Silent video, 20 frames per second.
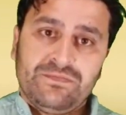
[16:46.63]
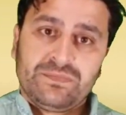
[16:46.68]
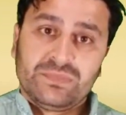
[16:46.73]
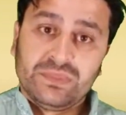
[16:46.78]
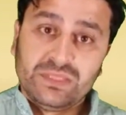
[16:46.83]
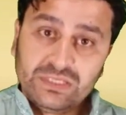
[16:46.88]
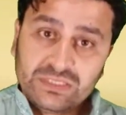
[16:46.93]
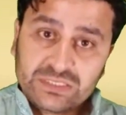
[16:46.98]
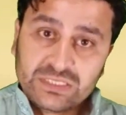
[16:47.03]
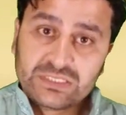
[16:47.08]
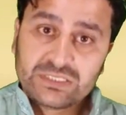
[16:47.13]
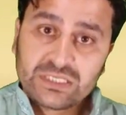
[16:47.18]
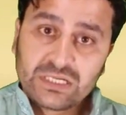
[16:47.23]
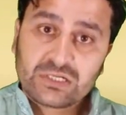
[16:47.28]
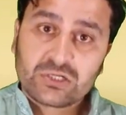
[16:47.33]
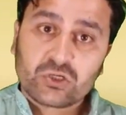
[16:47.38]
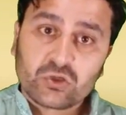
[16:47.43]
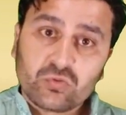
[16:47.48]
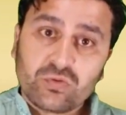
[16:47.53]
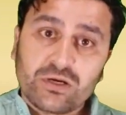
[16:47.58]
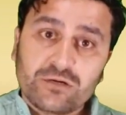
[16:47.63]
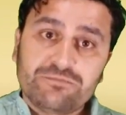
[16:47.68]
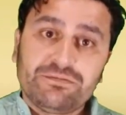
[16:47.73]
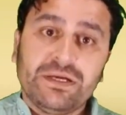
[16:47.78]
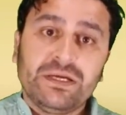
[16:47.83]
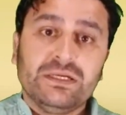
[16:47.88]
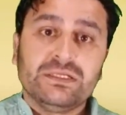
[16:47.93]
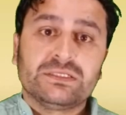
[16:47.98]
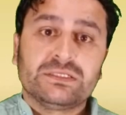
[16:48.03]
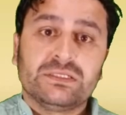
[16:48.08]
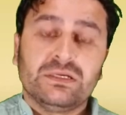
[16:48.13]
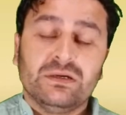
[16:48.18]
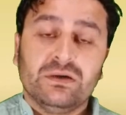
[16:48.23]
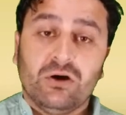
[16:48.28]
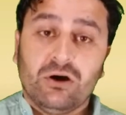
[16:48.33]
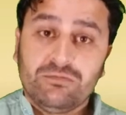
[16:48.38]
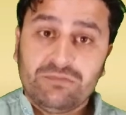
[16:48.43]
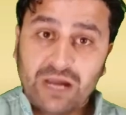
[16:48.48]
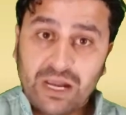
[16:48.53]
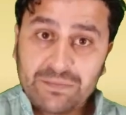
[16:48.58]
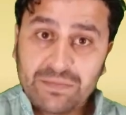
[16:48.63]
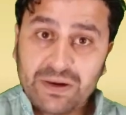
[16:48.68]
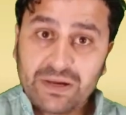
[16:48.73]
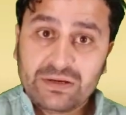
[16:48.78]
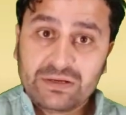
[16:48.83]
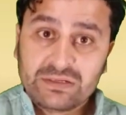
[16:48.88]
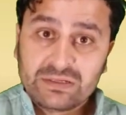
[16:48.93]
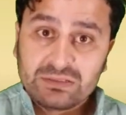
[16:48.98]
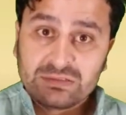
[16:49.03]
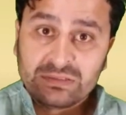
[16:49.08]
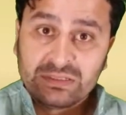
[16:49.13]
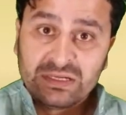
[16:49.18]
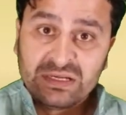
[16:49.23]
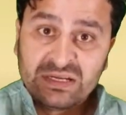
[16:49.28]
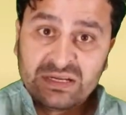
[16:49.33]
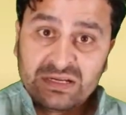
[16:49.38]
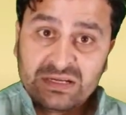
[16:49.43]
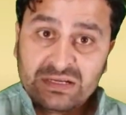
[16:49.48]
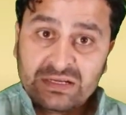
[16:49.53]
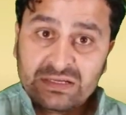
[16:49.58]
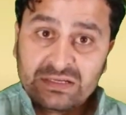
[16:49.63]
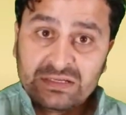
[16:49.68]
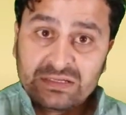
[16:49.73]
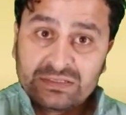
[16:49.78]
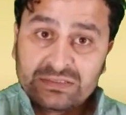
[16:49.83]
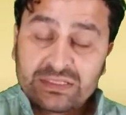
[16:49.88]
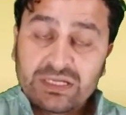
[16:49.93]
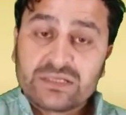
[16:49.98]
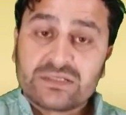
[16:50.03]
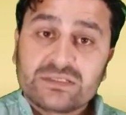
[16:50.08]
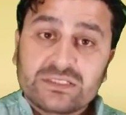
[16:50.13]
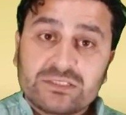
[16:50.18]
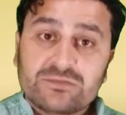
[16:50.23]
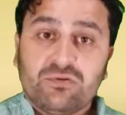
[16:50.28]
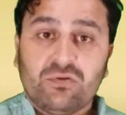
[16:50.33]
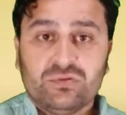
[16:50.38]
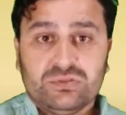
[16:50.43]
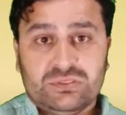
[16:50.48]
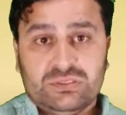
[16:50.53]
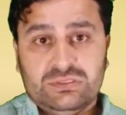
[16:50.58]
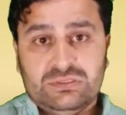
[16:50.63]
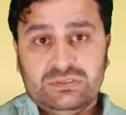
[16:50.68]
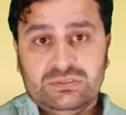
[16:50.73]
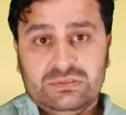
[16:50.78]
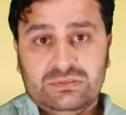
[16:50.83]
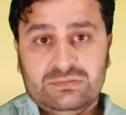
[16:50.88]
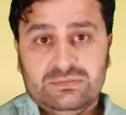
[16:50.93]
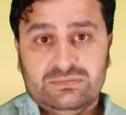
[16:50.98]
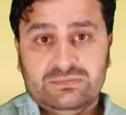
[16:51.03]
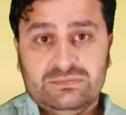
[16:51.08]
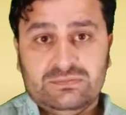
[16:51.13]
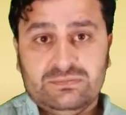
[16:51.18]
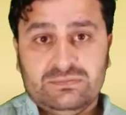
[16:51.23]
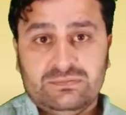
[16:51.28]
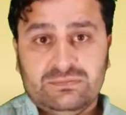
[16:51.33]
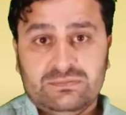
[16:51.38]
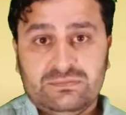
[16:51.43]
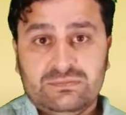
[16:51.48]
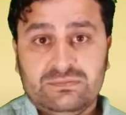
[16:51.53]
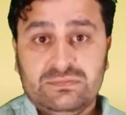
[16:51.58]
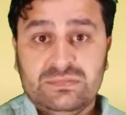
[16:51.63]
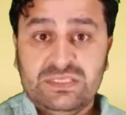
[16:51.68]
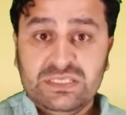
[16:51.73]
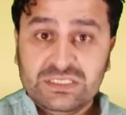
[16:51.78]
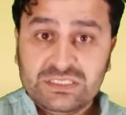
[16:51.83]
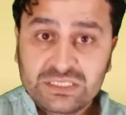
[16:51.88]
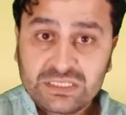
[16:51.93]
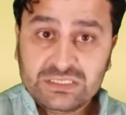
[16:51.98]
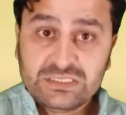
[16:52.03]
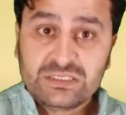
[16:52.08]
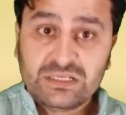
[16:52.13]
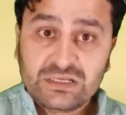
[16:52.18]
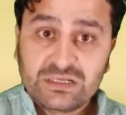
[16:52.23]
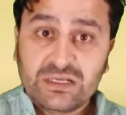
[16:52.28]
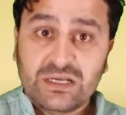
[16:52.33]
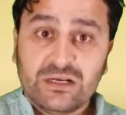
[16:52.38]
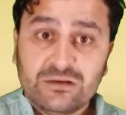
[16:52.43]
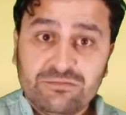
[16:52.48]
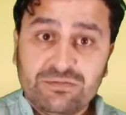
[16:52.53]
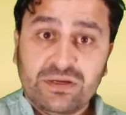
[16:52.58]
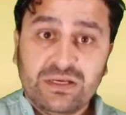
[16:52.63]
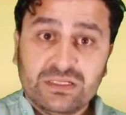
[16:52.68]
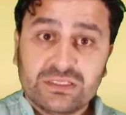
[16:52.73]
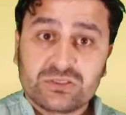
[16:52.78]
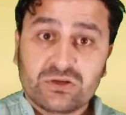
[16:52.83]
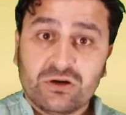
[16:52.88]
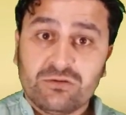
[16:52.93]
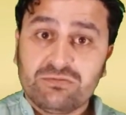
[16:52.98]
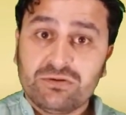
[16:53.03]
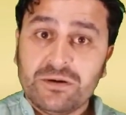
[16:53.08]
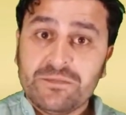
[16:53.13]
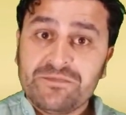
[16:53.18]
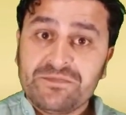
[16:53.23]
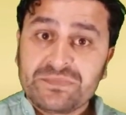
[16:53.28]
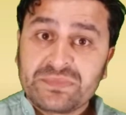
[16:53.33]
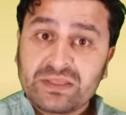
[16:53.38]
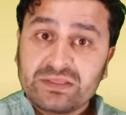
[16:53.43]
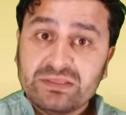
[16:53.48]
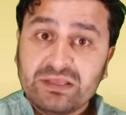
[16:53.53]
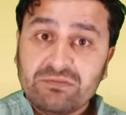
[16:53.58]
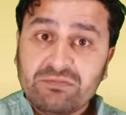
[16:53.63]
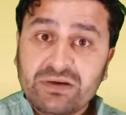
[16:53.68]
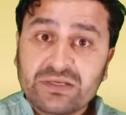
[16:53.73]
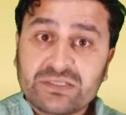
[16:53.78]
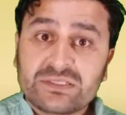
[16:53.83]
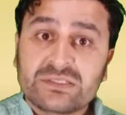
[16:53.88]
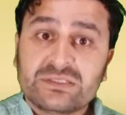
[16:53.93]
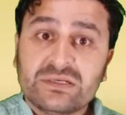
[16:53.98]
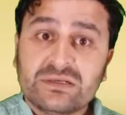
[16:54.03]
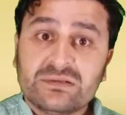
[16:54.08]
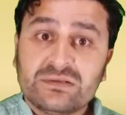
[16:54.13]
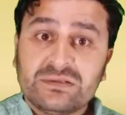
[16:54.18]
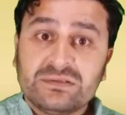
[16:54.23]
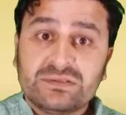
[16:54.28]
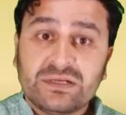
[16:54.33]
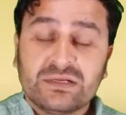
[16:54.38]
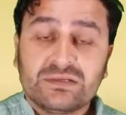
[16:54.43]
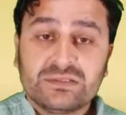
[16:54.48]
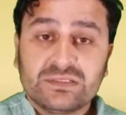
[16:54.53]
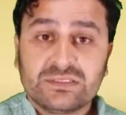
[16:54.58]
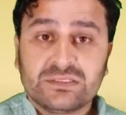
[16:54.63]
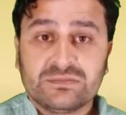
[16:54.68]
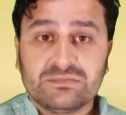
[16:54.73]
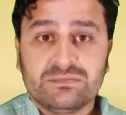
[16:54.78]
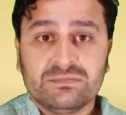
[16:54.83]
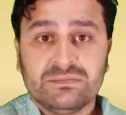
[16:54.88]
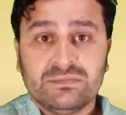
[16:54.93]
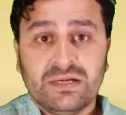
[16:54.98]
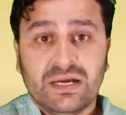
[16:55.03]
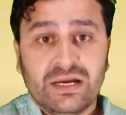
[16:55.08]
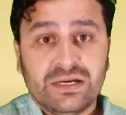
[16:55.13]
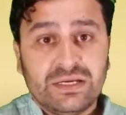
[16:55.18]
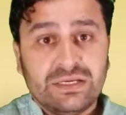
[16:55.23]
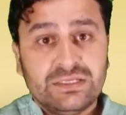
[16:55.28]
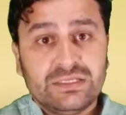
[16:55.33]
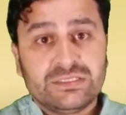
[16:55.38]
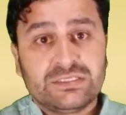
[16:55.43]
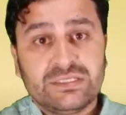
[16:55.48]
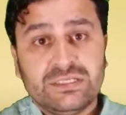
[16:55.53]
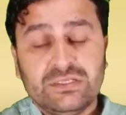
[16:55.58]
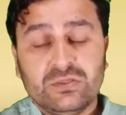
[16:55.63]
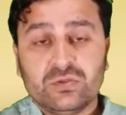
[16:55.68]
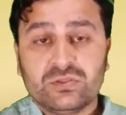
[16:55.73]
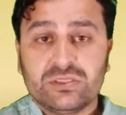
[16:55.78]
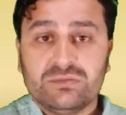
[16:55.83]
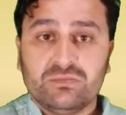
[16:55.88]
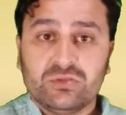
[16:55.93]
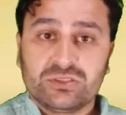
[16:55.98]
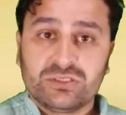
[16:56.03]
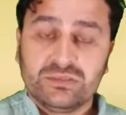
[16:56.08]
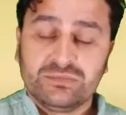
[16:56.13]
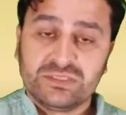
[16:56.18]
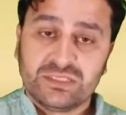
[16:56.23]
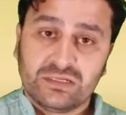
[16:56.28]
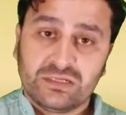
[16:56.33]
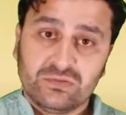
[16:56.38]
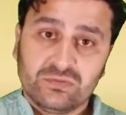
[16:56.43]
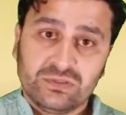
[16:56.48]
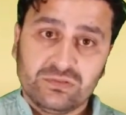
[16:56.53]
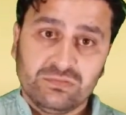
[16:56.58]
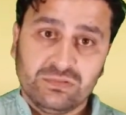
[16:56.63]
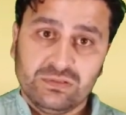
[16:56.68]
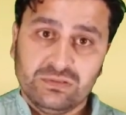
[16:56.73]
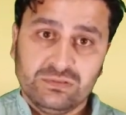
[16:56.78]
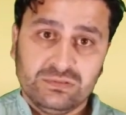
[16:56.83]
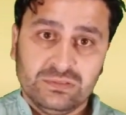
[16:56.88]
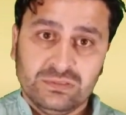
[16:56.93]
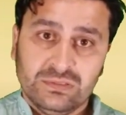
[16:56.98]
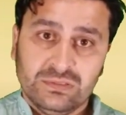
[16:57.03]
This is the cruel face of American terrorist forces. This is the real face of the Western terrorism against innocent Muslims around the world.